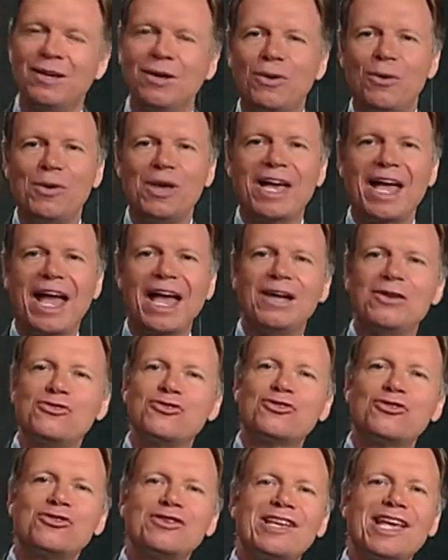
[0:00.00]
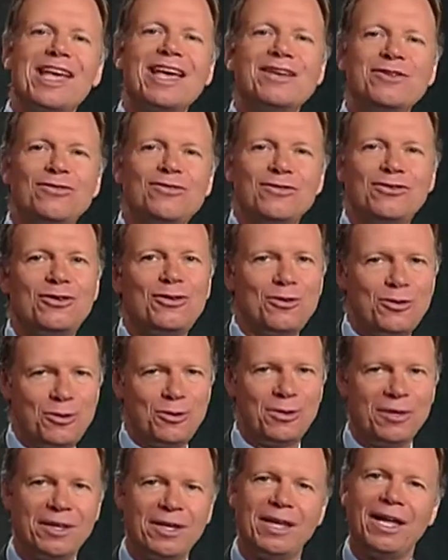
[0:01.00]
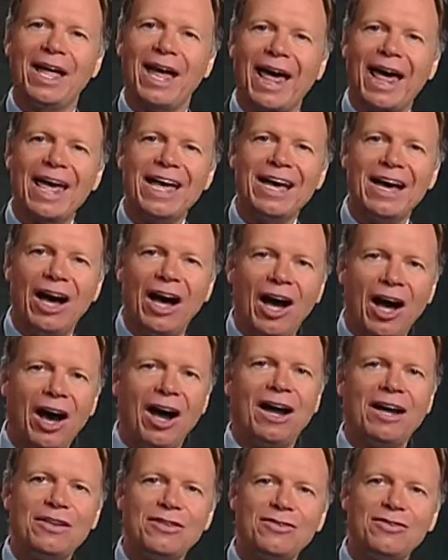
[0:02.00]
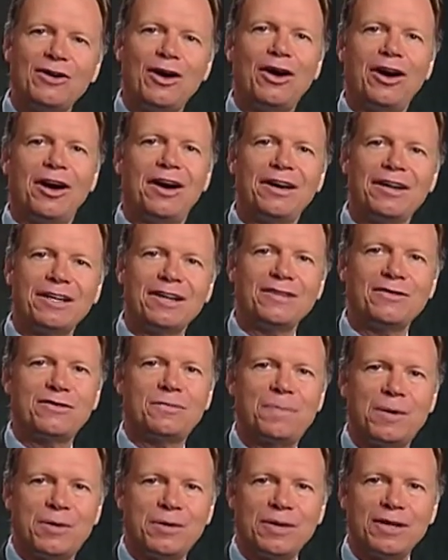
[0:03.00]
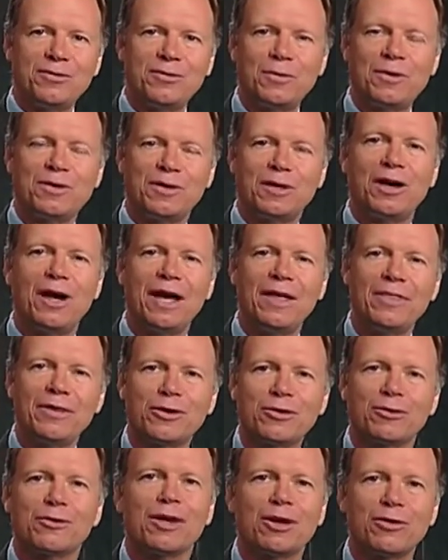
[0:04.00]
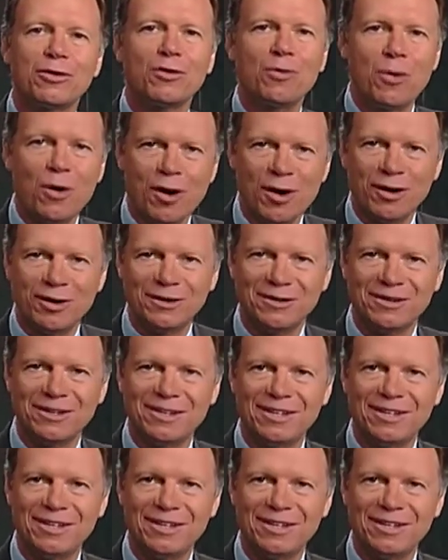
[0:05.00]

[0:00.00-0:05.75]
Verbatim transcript: We enter into a heart to heart experience with God, the creator of the world.